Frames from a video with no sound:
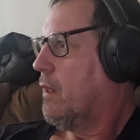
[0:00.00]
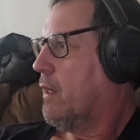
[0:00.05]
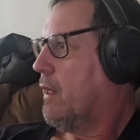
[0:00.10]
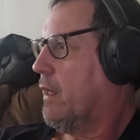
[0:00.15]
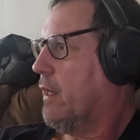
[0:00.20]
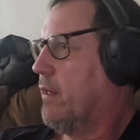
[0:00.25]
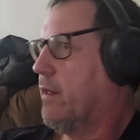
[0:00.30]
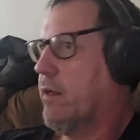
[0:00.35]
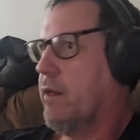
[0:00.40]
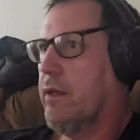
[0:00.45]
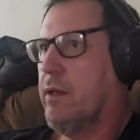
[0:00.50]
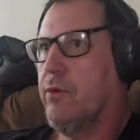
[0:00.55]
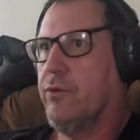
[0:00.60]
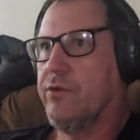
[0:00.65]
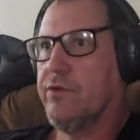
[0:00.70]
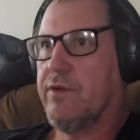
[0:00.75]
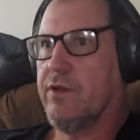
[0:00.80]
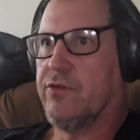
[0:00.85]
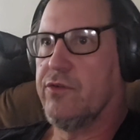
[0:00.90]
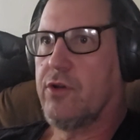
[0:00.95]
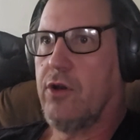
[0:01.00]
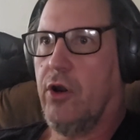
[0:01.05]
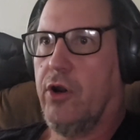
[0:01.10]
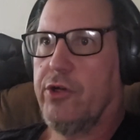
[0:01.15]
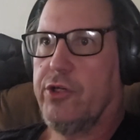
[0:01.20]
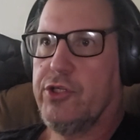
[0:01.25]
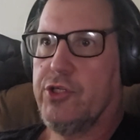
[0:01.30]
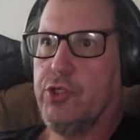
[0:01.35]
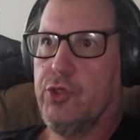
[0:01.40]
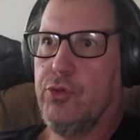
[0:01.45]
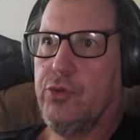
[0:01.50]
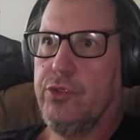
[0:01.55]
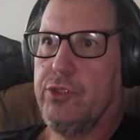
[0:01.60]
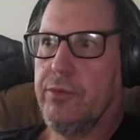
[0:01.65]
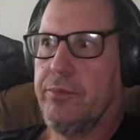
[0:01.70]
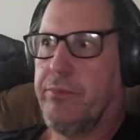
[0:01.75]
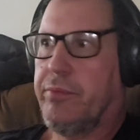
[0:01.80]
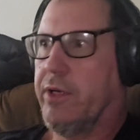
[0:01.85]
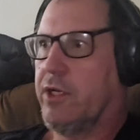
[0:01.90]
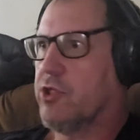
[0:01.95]
and it was this cartoon
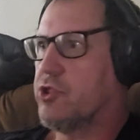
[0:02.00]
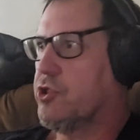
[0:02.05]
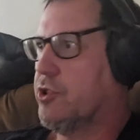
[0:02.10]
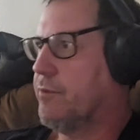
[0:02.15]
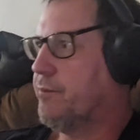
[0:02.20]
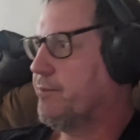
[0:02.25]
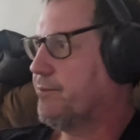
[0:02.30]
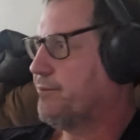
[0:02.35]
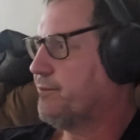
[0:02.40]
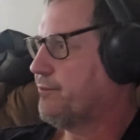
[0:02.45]
depiction